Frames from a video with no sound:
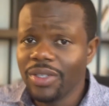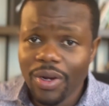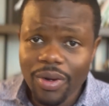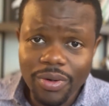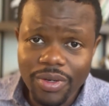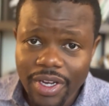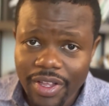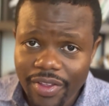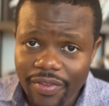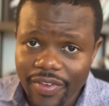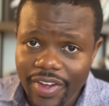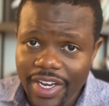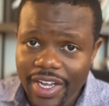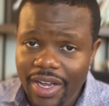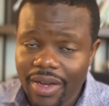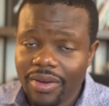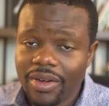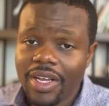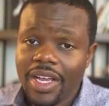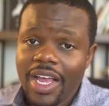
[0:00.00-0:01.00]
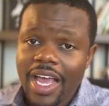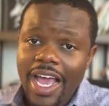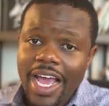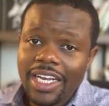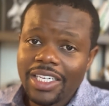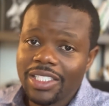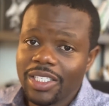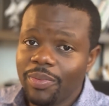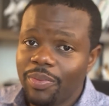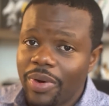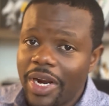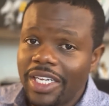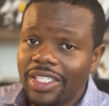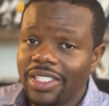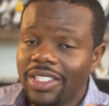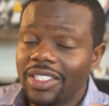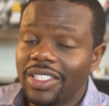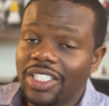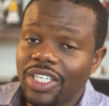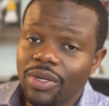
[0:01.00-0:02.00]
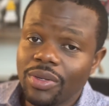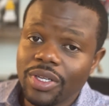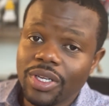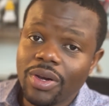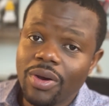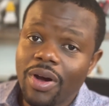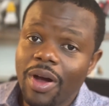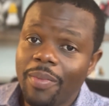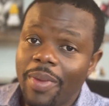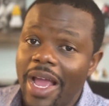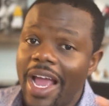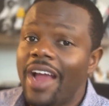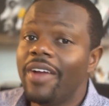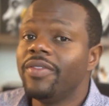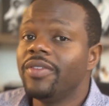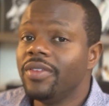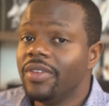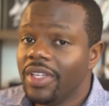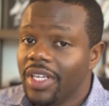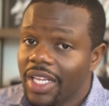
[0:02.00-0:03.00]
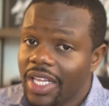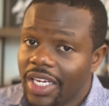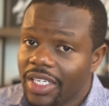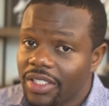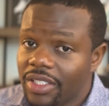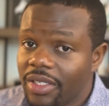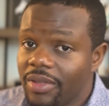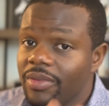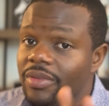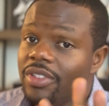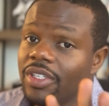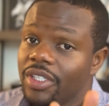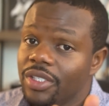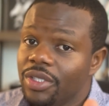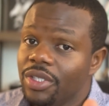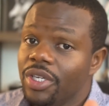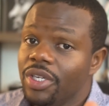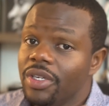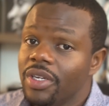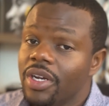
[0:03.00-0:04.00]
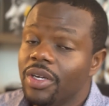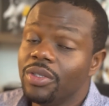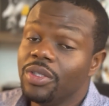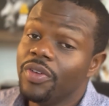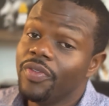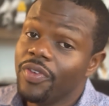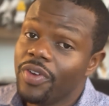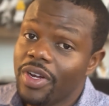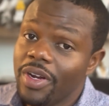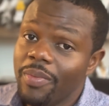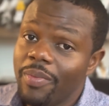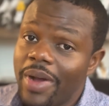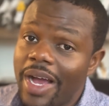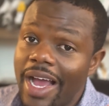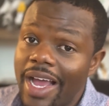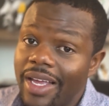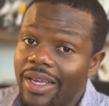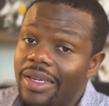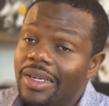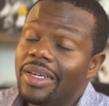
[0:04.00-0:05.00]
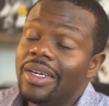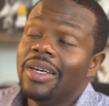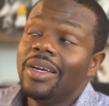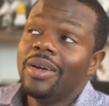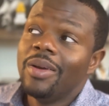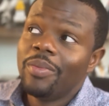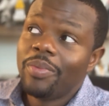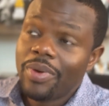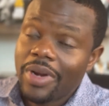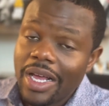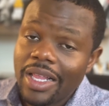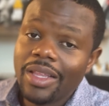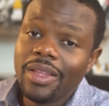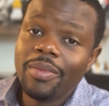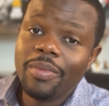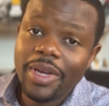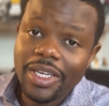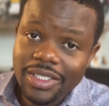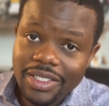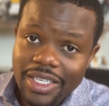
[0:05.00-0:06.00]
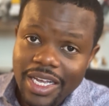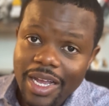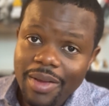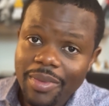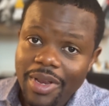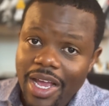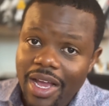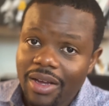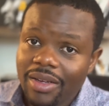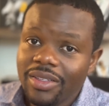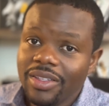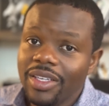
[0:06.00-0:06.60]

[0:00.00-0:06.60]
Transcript: a whole nother video. Actually, prices generally go up after the election, just so you know. So if you're gonna buy, probably the best time now.